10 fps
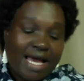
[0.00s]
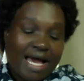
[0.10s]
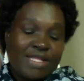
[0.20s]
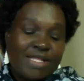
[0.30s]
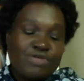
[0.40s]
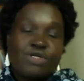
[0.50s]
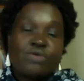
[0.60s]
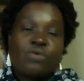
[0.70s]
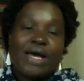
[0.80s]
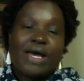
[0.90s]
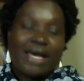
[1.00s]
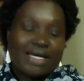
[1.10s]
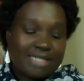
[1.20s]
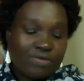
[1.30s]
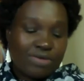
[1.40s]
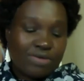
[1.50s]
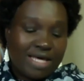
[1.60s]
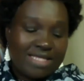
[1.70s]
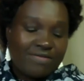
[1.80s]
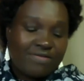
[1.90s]
And the reason why I start with
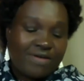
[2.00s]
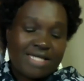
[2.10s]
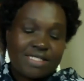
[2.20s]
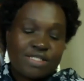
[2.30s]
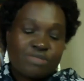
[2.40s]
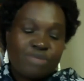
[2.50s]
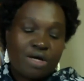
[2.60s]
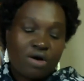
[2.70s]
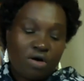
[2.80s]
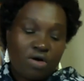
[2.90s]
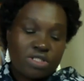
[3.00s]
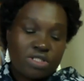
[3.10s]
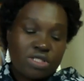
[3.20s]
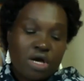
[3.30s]
healthy fats is because